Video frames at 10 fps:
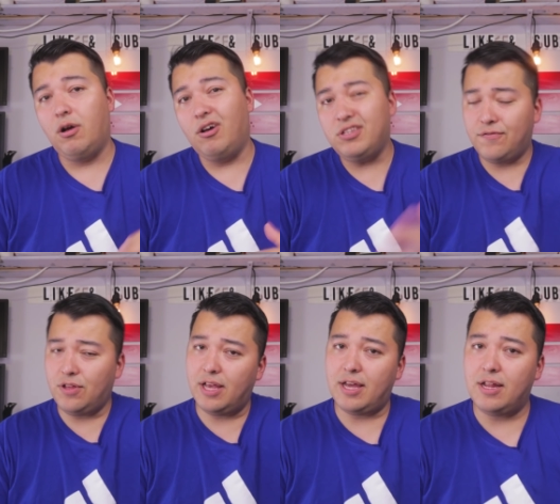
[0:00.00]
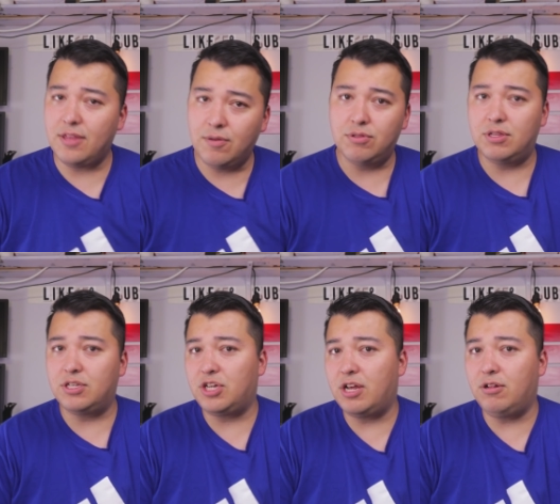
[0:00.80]
Also, if you like anything with
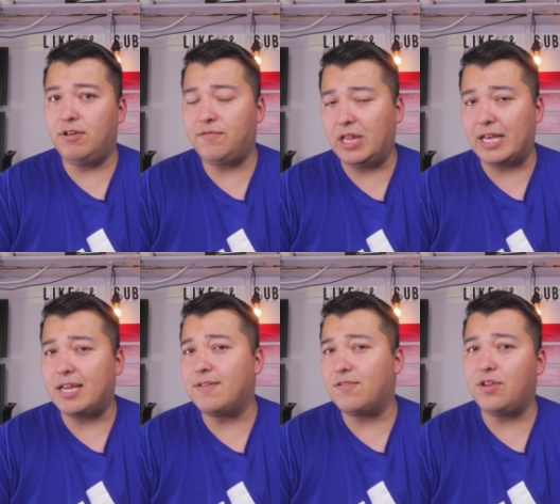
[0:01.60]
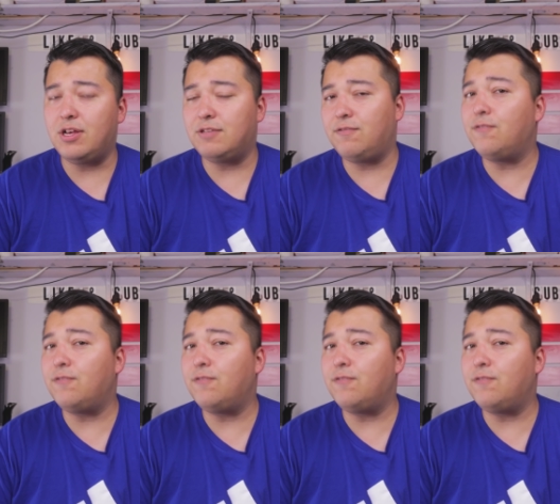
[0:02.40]
this channel, if you like any of the videos,